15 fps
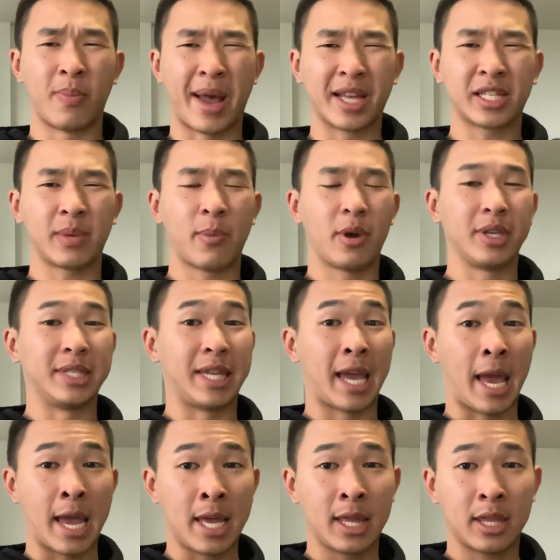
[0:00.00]
Basketball is the
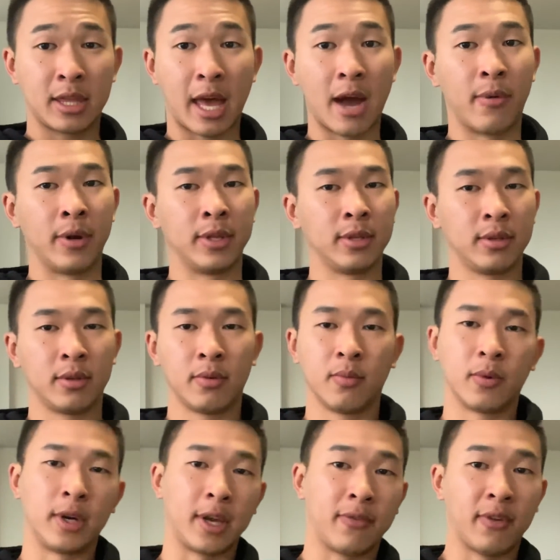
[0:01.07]
8th. That one,
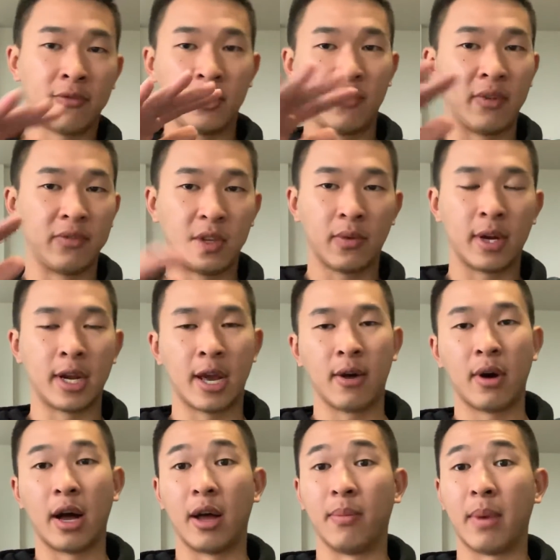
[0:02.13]
we're like 50-50 right now.
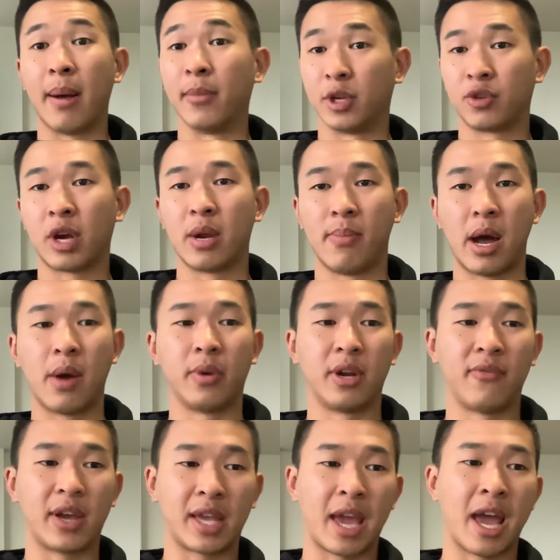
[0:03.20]
I'm going to try to buy one
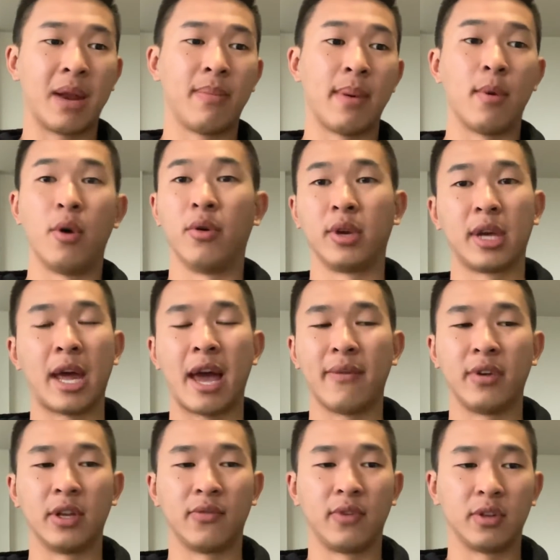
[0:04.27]
if I can, but I'm only going to have
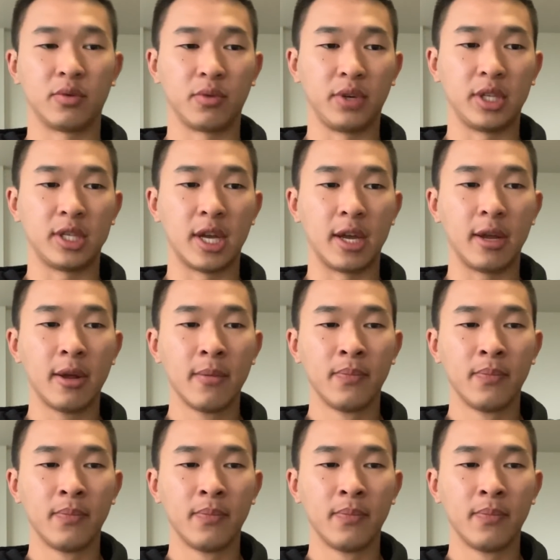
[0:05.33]
it if it's release day.